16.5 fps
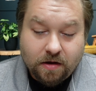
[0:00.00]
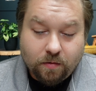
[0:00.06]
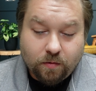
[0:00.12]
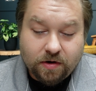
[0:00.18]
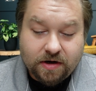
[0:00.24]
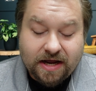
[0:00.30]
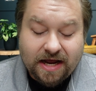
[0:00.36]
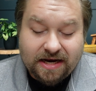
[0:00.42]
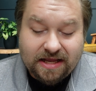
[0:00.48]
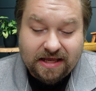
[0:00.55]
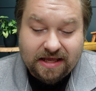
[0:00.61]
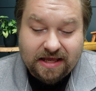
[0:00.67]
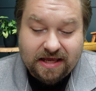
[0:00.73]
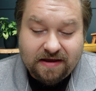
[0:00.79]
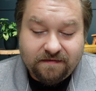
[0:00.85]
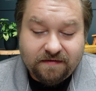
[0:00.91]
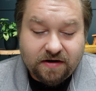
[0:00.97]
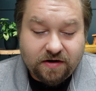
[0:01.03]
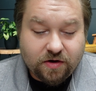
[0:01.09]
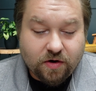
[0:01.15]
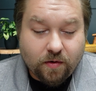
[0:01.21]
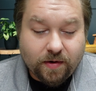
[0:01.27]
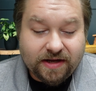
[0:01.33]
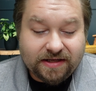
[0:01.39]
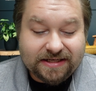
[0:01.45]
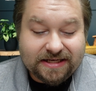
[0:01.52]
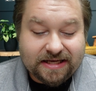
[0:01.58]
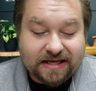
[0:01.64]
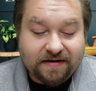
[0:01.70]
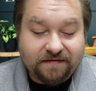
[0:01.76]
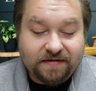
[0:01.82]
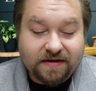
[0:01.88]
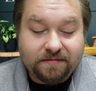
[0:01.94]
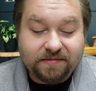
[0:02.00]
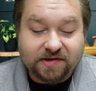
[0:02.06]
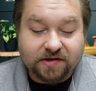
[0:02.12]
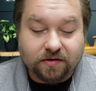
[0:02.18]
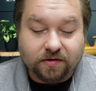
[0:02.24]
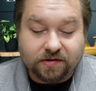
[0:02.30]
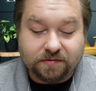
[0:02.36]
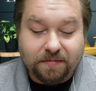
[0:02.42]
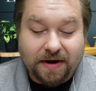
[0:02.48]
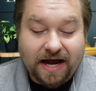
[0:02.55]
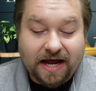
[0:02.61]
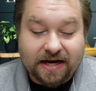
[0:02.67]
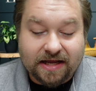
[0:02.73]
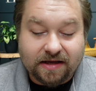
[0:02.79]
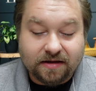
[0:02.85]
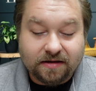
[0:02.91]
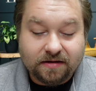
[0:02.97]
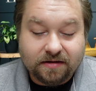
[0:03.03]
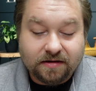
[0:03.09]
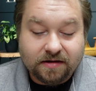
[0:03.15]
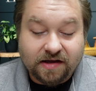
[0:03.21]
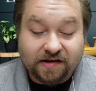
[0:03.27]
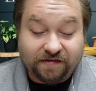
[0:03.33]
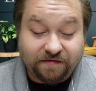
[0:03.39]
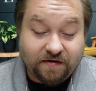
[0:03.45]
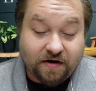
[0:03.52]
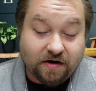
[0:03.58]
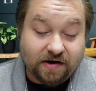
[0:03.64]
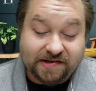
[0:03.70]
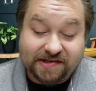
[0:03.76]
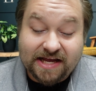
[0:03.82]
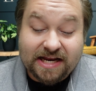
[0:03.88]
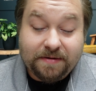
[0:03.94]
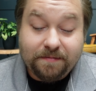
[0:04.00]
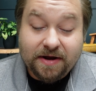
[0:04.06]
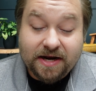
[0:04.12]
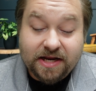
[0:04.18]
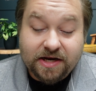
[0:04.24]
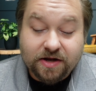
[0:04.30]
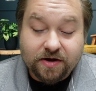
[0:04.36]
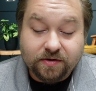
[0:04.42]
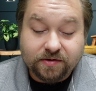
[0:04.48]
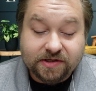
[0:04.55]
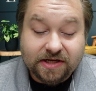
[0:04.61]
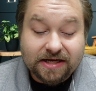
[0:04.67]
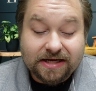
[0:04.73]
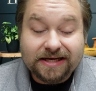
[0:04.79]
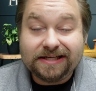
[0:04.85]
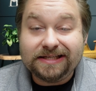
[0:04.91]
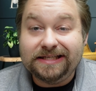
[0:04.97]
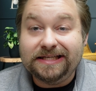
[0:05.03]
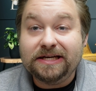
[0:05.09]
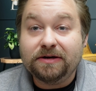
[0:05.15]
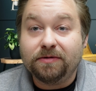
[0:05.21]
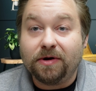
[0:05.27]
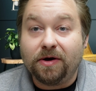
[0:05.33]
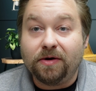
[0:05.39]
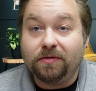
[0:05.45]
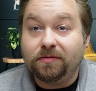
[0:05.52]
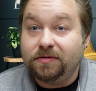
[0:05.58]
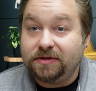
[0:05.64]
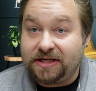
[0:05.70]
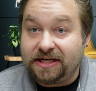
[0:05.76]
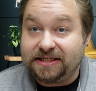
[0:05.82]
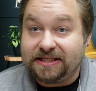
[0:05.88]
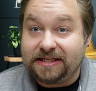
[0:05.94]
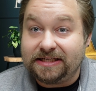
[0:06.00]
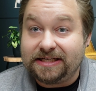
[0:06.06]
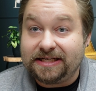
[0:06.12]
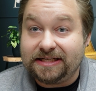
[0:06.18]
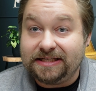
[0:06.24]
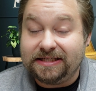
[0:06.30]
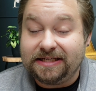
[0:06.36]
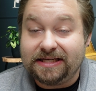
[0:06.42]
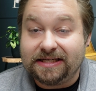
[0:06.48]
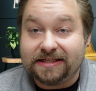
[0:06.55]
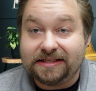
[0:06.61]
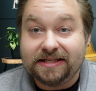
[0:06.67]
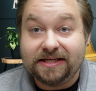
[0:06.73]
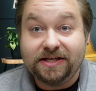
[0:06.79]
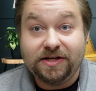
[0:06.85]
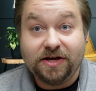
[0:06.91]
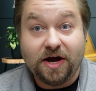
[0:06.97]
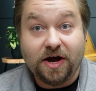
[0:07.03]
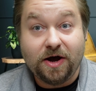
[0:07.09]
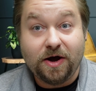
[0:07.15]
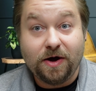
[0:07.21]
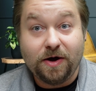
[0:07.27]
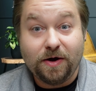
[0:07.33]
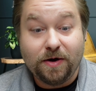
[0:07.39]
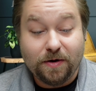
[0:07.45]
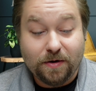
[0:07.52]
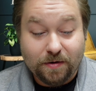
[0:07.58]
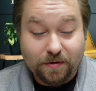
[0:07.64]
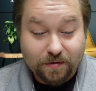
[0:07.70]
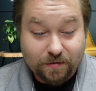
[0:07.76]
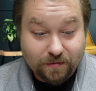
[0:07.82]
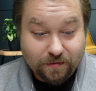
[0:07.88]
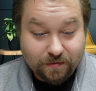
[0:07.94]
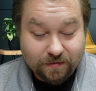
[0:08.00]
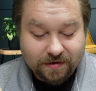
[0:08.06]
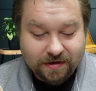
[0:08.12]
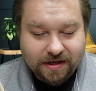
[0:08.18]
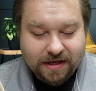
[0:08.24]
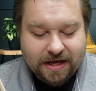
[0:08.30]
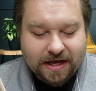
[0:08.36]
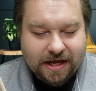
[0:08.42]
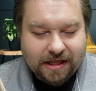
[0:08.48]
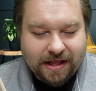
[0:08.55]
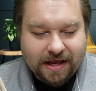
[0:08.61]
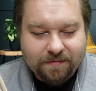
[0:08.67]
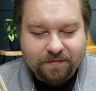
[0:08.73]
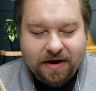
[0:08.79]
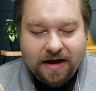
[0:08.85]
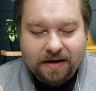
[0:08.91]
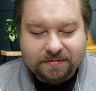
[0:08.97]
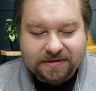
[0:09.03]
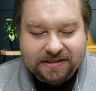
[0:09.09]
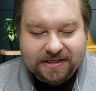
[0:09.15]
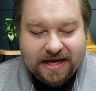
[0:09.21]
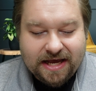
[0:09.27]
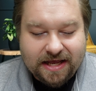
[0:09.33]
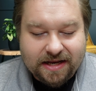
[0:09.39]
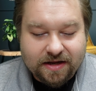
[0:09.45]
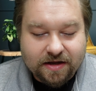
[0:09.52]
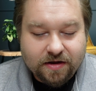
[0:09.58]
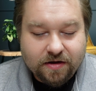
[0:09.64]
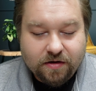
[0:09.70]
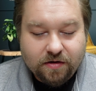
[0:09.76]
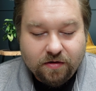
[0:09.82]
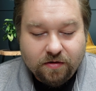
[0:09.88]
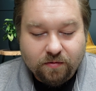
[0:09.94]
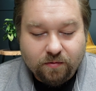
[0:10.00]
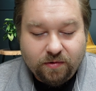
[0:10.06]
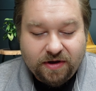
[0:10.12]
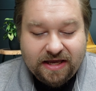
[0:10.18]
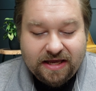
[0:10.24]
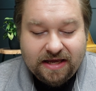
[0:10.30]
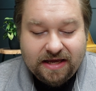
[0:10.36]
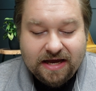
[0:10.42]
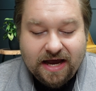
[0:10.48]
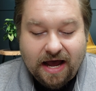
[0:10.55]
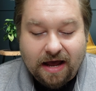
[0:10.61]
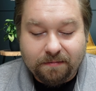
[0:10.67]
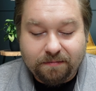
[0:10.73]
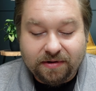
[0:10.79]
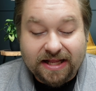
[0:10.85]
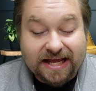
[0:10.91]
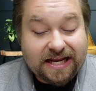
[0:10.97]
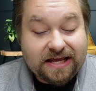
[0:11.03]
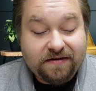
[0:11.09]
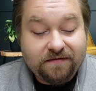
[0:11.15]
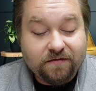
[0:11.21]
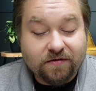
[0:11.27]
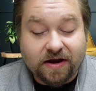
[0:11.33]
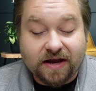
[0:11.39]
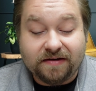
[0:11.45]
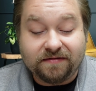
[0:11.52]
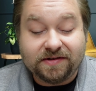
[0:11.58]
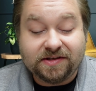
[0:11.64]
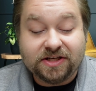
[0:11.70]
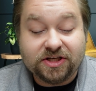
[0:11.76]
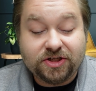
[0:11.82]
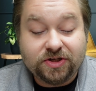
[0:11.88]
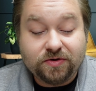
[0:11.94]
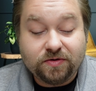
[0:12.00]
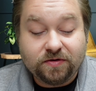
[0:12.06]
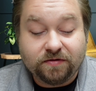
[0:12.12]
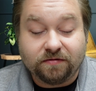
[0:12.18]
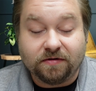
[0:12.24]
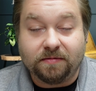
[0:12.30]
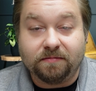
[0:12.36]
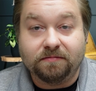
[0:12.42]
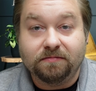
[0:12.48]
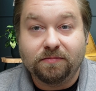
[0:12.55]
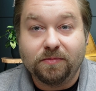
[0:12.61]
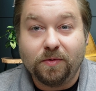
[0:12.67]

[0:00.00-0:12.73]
We're not even going to give them Zero's body. As far as anybody knows, Zero doesn't exist. Yo! Like mom said, we got plenty of graves to choose from.